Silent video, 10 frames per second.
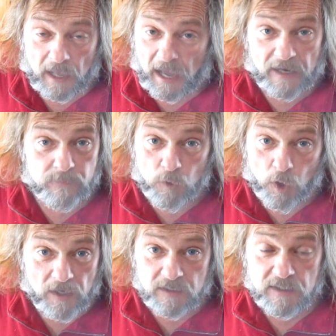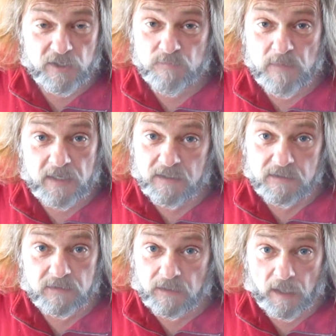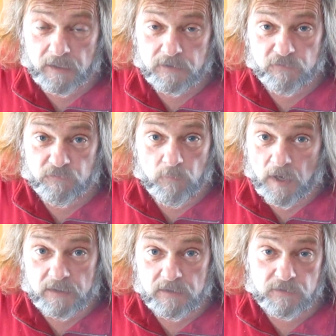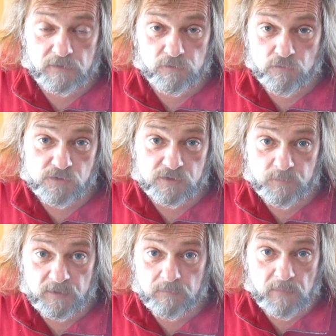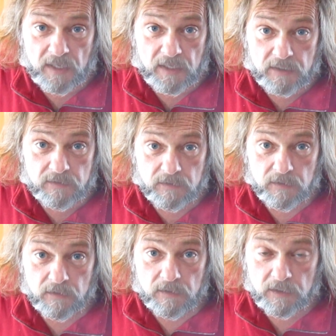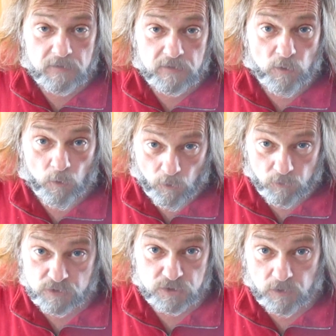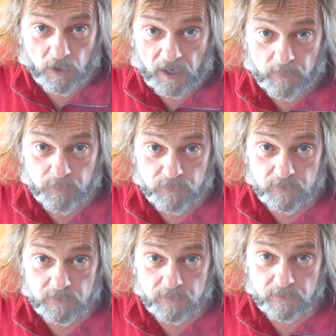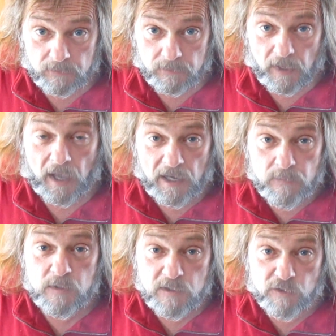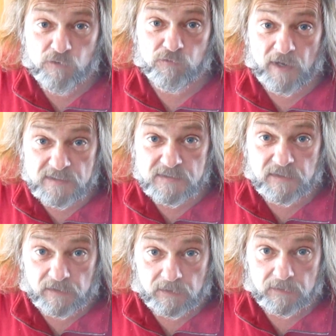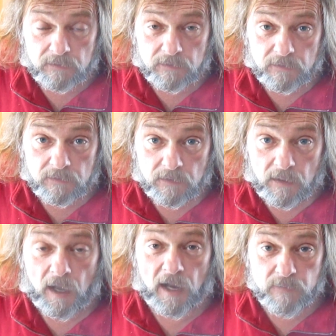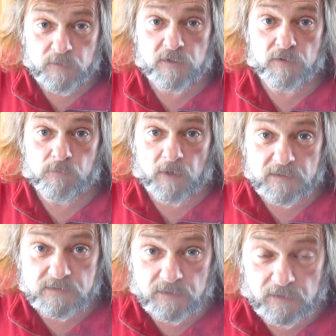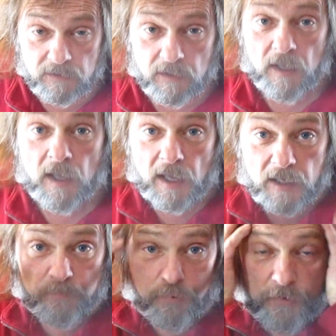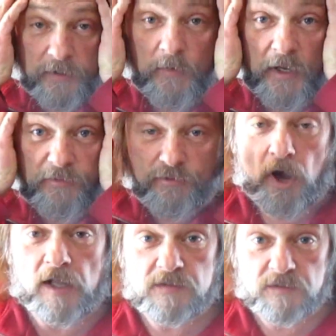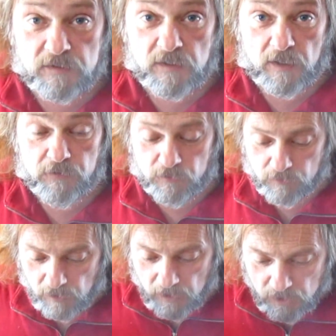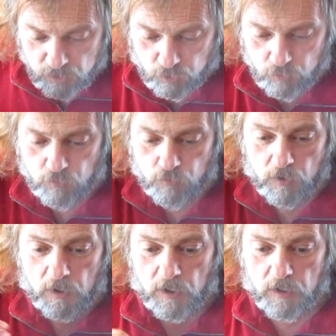I'm not here making the kind of money that used to be made in the old shop. I'm here resting. I'm here resting and putting my thoughts together to